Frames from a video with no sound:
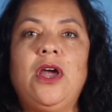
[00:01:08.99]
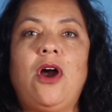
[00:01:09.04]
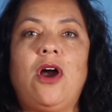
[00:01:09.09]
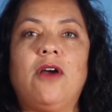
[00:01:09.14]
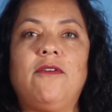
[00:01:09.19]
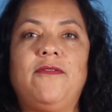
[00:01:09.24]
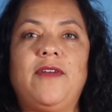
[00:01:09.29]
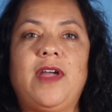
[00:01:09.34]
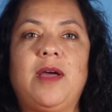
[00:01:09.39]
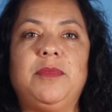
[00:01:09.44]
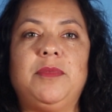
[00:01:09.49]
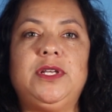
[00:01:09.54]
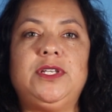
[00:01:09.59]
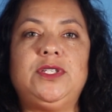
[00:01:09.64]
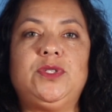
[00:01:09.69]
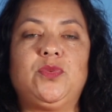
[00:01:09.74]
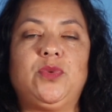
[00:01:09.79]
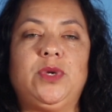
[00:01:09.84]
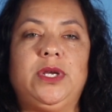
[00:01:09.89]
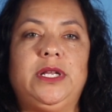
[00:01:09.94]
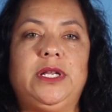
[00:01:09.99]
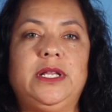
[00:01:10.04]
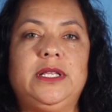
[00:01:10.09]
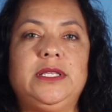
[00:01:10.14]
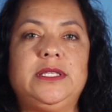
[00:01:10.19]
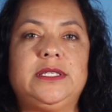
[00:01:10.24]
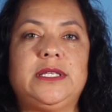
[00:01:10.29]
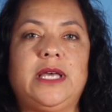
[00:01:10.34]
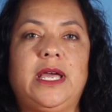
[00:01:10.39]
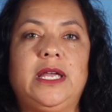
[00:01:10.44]
Our families read
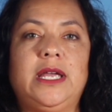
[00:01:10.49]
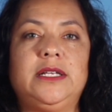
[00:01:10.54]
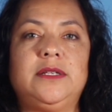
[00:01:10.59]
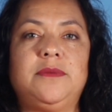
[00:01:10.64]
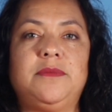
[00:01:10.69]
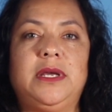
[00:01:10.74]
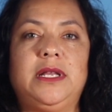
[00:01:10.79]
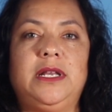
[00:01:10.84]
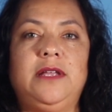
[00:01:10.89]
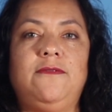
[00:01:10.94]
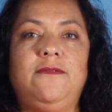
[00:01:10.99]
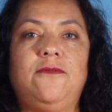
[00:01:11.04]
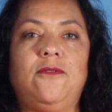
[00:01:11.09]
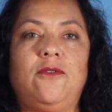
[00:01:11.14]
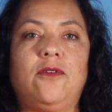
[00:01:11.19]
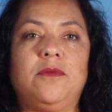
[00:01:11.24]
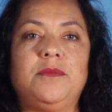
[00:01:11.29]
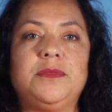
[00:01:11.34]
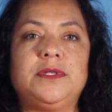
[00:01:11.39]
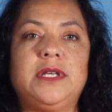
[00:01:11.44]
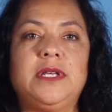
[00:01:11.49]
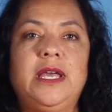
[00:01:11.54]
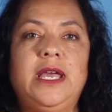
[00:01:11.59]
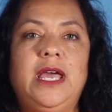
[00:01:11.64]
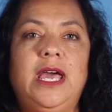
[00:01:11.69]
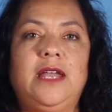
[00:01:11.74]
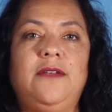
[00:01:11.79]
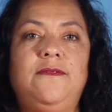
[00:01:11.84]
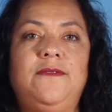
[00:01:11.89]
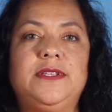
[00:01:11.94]
and signed many forms
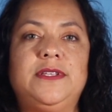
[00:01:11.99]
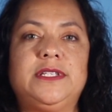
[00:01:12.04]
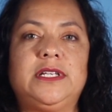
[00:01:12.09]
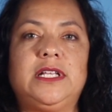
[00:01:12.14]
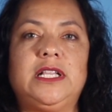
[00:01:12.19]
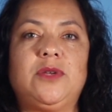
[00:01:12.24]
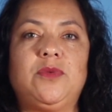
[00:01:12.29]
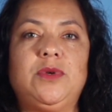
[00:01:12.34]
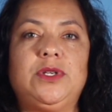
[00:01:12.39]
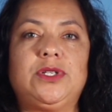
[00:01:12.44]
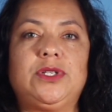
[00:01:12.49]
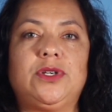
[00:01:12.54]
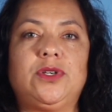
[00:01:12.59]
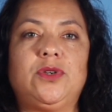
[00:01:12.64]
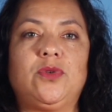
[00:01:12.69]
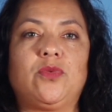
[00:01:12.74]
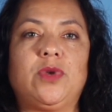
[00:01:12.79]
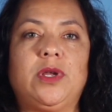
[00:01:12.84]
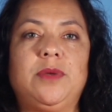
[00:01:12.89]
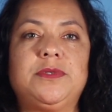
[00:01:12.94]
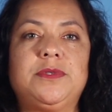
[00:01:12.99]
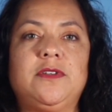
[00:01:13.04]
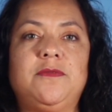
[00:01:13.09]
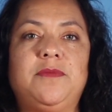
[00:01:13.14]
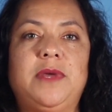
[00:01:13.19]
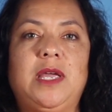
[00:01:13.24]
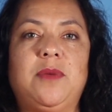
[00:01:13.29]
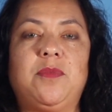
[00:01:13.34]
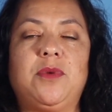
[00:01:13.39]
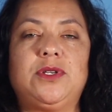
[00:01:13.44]
and physically returned reams of
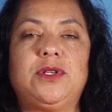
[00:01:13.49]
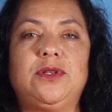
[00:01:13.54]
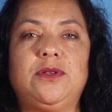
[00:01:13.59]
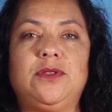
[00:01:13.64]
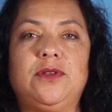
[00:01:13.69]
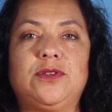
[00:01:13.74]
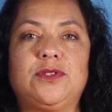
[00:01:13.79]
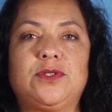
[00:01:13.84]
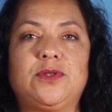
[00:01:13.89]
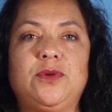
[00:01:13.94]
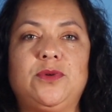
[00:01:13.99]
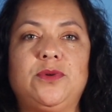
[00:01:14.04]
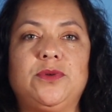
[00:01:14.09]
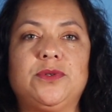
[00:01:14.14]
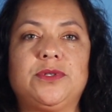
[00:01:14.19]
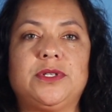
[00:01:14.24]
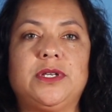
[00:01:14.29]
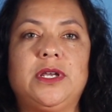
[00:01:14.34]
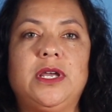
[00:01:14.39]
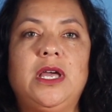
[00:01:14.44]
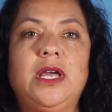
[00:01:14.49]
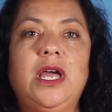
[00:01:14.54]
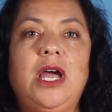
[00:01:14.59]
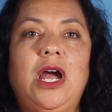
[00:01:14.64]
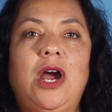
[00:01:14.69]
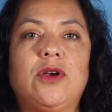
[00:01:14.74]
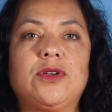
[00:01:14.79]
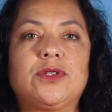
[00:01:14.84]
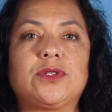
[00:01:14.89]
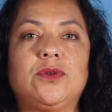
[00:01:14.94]
paper to their schools.
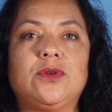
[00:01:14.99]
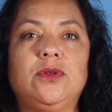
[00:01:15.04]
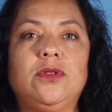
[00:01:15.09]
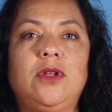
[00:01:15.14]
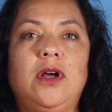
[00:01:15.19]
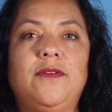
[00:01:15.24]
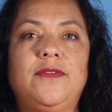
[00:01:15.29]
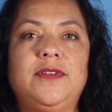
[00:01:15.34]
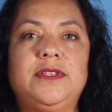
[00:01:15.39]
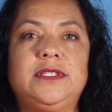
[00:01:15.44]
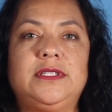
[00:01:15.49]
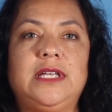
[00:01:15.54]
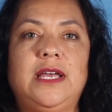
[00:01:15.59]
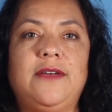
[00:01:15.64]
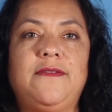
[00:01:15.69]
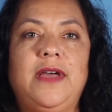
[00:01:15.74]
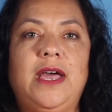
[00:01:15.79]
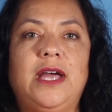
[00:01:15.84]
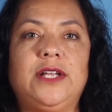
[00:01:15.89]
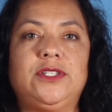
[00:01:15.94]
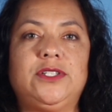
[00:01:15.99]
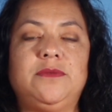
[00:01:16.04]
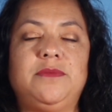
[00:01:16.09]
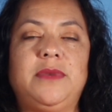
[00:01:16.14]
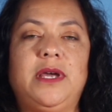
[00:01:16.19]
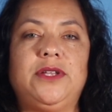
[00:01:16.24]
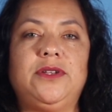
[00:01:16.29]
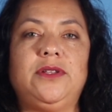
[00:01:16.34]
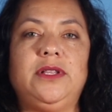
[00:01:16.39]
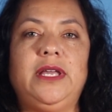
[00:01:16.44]
Our school office staff had to
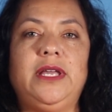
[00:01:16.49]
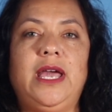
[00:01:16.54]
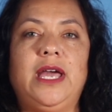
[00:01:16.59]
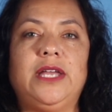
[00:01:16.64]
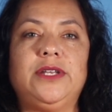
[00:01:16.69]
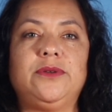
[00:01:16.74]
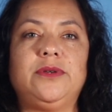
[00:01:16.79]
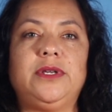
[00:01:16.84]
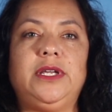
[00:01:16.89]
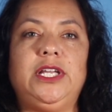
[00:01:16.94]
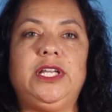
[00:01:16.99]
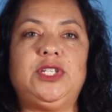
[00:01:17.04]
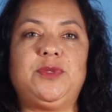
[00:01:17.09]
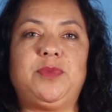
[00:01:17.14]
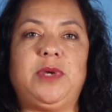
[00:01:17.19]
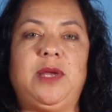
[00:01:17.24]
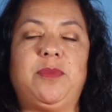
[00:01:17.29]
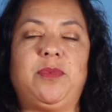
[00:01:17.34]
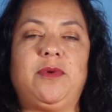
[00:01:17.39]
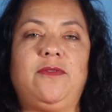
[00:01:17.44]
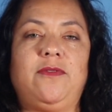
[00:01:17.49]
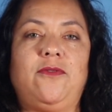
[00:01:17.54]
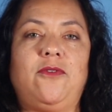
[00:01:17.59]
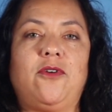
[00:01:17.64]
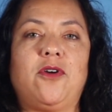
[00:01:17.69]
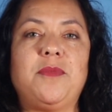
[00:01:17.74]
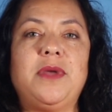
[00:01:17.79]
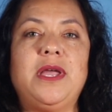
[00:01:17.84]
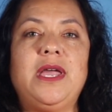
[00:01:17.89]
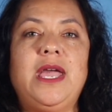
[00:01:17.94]
manually handle each paper
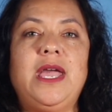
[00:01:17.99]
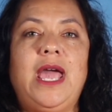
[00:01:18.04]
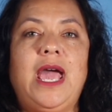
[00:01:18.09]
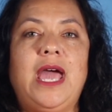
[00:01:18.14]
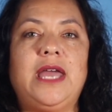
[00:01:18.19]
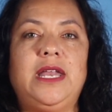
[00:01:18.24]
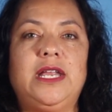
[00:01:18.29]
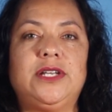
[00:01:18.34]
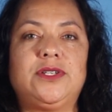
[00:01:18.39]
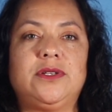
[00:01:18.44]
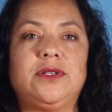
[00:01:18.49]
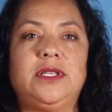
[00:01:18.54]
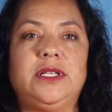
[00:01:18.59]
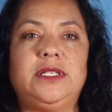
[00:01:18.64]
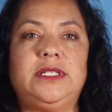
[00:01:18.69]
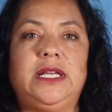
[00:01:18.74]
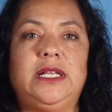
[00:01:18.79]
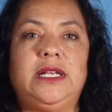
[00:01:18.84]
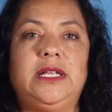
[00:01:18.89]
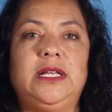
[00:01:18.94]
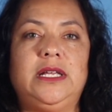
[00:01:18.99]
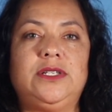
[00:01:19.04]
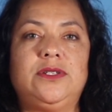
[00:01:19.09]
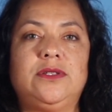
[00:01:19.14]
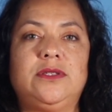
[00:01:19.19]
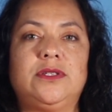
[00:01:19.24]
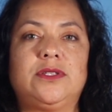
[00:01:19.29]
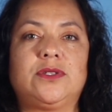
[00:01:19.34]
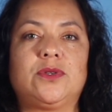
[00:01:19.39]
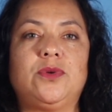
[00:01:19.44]
form and enter the data
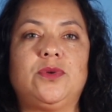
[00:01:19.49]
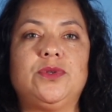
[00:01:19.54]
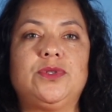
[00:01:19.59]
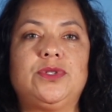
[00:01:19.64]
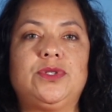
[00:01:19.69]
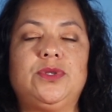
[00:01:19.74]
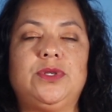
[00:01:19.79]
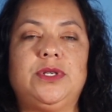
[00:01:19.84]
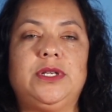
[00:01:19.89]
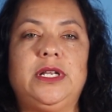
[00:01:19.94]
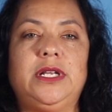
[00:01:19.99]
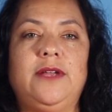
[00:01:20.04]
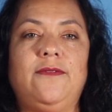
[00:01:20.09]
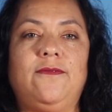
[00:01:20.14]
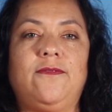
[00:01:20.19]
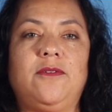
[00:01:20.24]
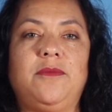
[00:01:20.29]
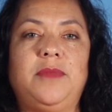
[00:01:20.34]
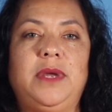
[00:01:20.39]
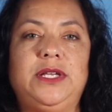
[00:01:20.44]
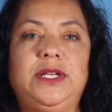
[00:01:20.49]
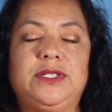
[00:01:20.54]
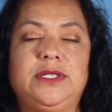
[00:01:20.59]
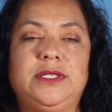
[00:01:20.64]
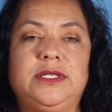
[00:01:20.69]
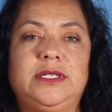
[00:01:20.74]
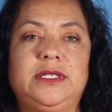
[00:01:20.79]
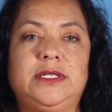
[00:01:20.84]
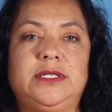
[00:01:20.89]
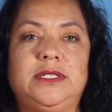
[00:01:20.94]
into the school student
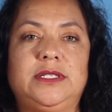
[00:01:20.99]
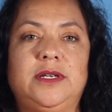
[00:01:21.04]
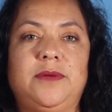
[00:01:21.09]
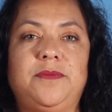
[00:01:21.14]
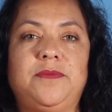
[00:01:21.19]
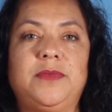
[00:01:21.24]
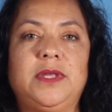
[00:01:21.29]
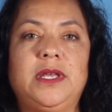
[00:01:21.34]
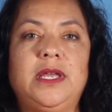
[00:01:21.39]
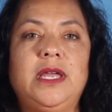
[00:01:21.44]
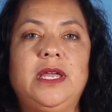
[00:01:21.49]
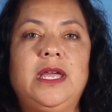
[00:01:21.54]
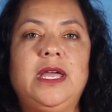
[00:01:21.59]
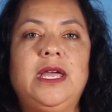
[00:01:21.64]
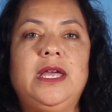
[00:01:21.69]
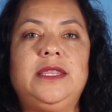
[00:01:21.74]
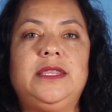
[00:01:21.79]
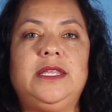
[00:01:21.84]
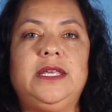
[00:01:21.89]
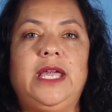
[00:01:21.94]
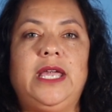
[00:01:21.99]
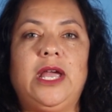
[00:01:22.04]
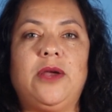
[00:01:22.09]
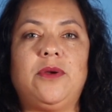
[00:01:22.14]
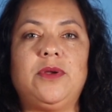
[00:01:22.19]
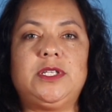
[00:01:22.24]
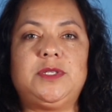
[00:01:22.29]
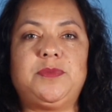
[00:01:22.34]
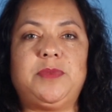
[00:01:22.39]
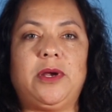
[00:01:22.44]
information system. The
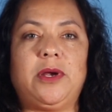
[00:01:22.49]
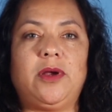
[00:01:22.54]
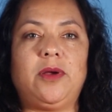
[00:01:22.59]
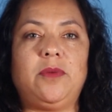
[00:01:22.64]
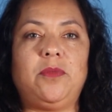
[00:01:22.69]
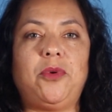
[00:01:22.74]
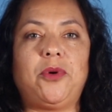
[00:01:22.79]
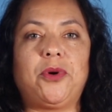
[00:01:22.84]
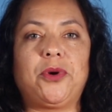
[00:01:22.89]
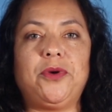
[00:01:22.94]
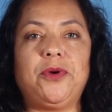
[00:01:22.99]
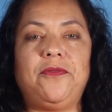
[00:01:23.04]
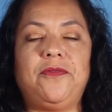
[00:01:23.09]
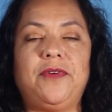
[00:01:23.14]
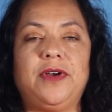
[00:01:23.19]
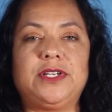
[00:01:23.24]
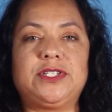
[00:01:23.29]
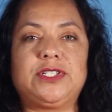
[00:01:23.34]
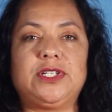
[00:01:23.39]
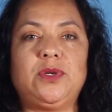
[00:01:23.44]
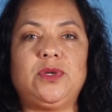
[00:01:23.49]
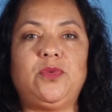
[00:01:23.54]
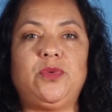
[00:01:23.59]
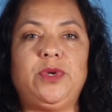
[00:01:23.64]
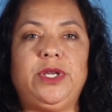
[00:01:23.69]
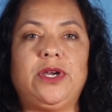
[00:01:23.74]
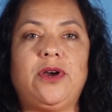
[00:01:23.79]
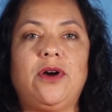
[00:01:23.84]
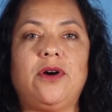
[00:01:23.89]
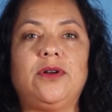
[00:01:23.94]
Aeries parent portal function
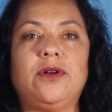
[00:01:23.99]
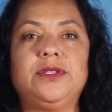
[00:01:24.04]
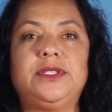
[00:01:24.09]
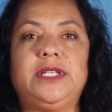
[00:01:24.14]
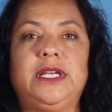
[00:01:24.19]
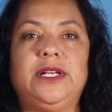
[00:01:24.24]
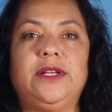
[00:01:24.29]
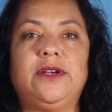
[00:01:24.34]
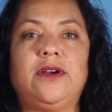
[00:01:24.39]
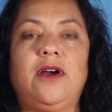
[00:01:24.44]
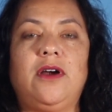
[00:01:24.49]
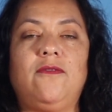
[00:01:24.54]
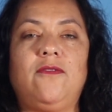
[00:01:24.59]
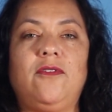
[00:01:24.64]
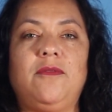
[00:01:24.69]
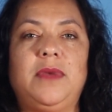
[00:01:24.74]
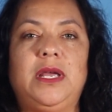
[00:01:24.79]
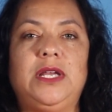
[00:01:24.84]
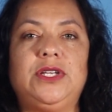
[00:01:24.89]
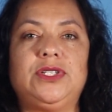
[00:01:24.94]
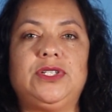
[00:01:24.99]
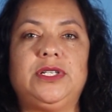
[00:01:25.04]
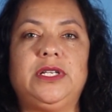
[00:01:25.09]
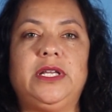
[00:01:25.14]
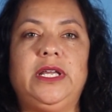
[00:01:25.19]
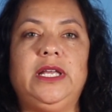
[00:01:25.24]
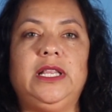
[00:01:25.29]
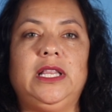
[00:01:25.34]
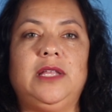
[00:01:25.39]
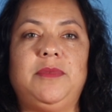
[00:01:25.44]
we call data
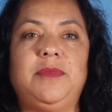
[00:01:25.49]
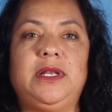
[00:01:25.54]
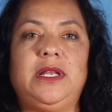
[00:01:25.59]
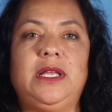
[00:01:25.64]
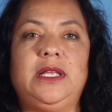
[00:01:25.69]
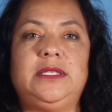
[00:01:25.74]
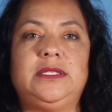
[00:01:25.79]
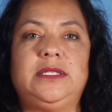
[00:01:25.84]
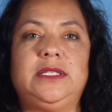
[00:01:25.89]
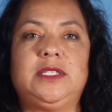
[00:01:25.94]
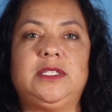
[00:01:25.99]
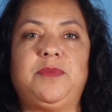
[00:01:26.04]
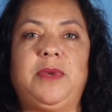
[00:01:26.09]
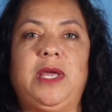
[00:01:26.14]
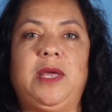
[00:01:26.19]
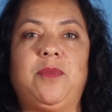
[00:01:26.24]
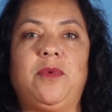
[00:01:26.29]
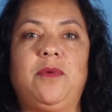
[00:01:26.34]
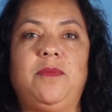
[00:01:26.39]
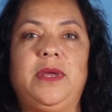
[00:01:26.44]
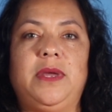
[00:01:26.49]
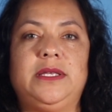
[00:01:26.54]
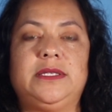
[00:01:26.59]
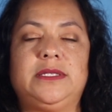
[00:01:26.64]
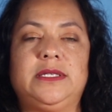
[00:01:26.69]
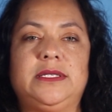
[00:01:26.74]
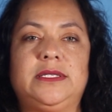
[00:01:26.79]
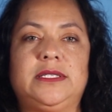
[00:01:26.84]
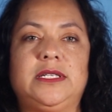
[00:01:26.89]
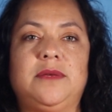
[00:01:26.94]
confirmation eliminates this
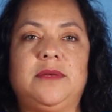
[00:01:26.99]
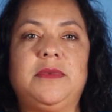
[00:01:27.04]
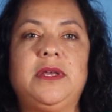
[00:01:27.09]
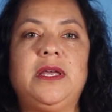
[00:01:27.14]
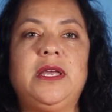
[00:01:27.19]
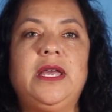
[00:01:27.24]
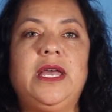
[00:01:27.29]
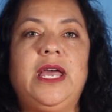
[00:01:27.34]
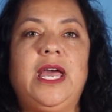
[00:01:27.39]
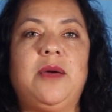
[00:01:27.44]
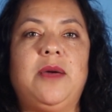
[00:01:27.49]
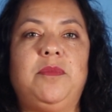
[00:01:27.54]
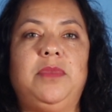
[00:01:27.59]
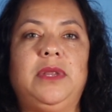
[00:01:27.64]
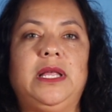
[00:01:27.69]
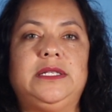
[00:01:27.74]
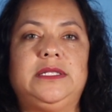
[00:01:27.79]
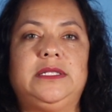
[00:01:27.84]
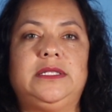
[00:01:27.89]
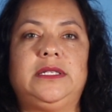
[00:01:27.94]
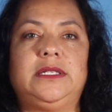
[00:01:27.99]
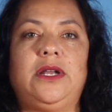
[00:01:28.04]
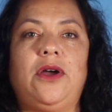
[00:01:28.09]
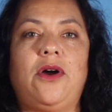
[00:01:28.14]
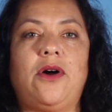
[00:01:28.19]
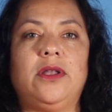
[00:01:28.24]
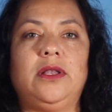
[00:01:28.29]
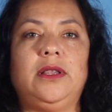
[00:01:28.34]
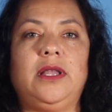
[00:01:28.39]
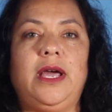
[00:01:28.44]
paper-based system and places it
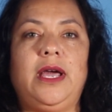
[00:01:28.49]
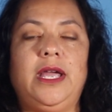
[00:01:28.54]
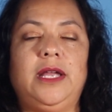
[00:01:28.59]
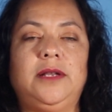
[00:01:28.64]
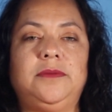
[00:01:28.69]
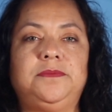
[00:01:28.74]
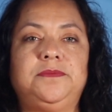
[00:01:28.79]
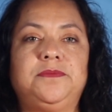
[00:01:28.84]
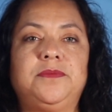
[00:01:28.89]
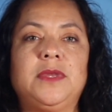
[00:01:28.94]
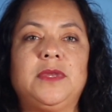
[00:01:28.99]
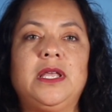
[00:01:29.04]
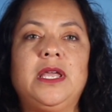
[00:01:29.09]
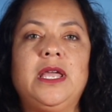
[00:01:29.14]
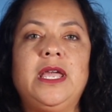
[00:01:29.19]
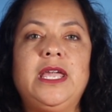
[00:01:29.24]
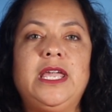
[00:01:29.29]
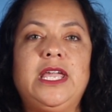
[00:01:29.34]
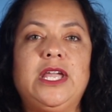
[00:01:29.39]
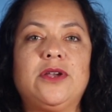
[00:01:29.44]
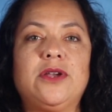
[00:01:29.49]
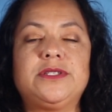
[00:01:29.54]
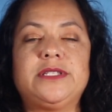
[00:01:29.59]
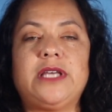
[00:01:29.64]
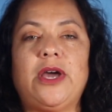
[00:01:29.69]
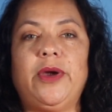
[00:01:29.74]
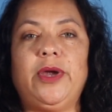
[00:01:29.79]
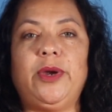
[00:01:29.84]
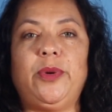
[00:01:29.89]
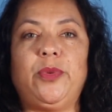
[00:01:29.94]
online. Here's
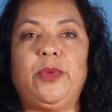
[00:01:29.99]
how it